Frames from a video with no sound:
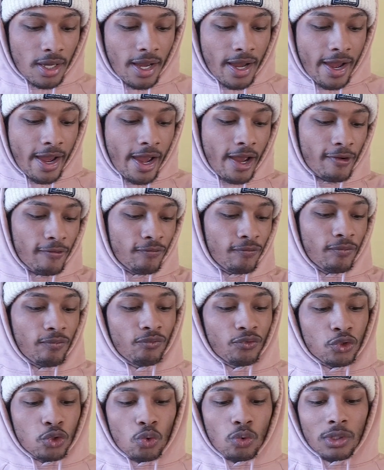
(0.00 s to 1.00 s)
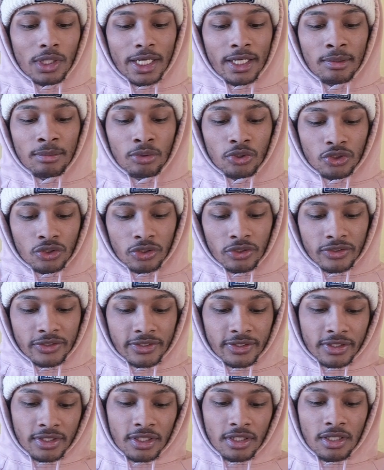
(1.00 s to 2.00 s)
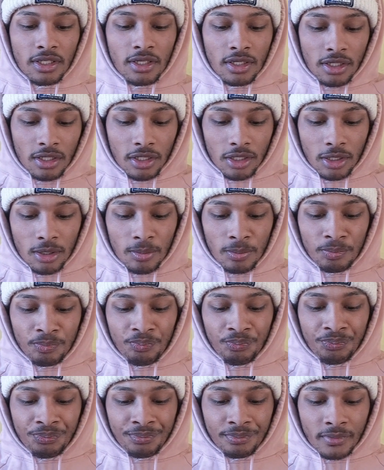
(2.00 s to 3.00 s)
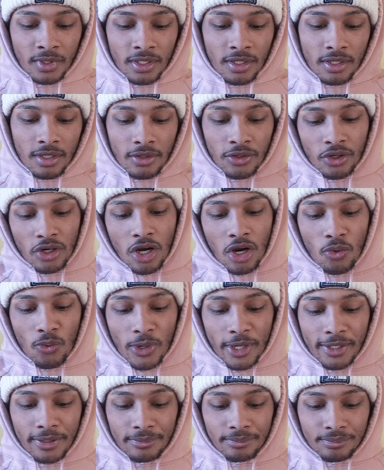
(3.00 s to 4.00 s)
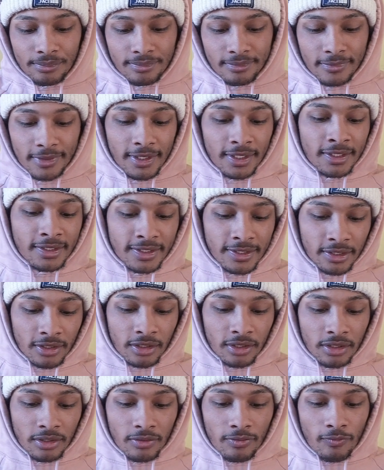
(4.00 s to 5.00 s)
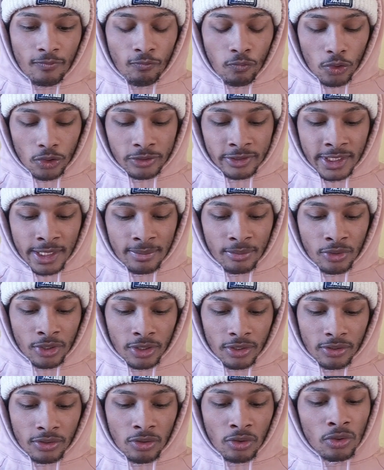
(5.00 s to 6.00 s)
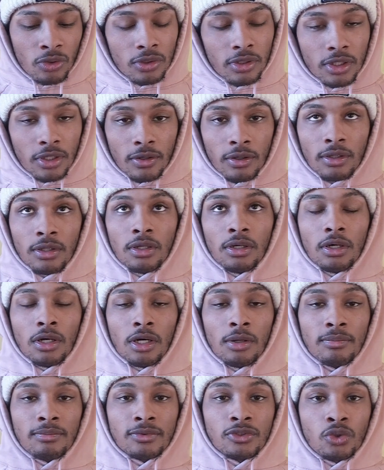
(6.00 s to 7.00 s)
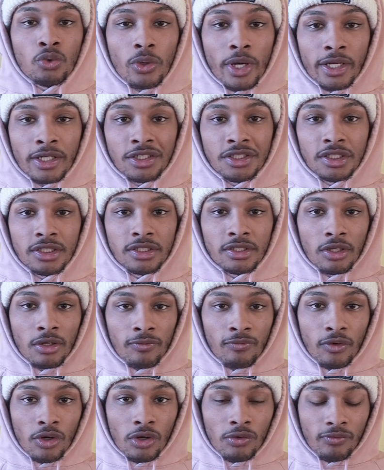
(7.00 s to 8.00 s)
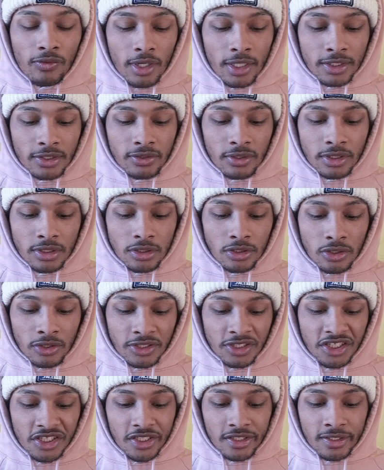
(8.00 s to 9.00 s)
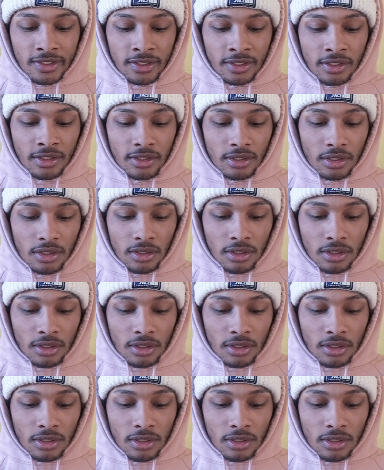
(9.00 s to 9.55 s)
I have 2 reliable Trunks. They're alright. It's a 4-drop critical, 2 energy to evolve onto a Trunks GT.